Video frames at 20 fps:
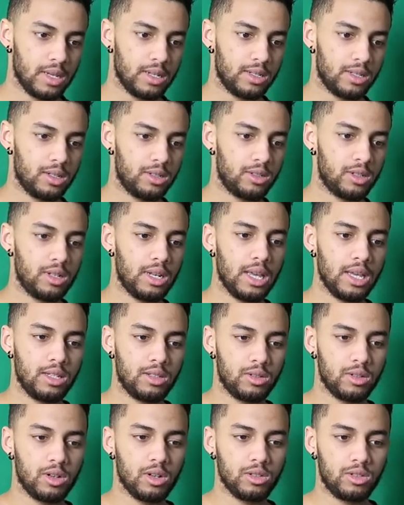Children like
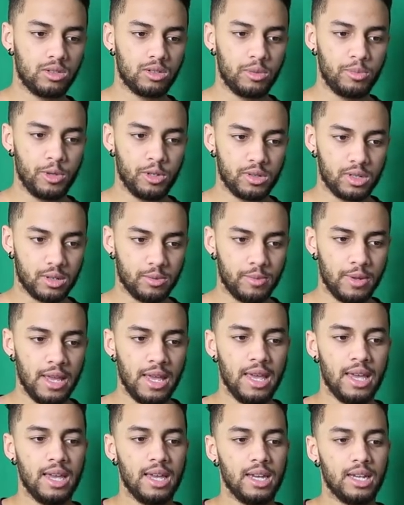to go to the museum.
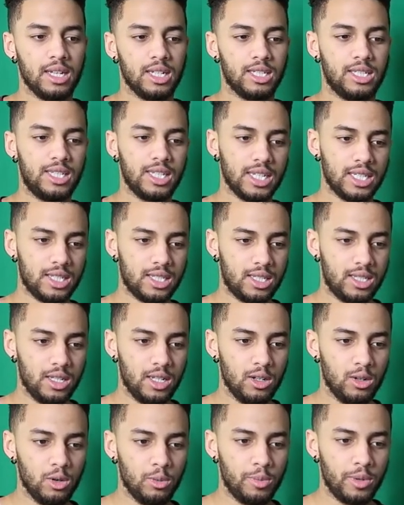
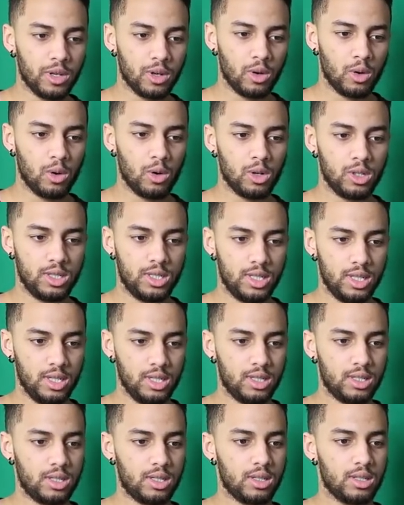Dzieci lubią
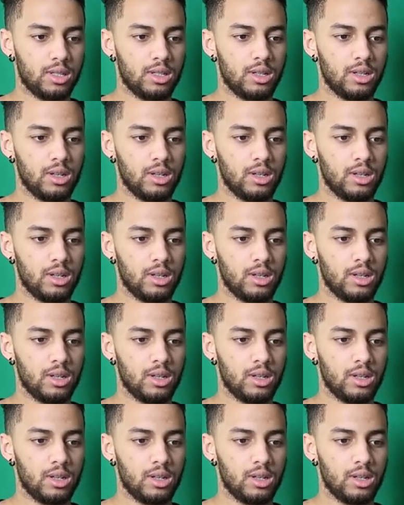chodzić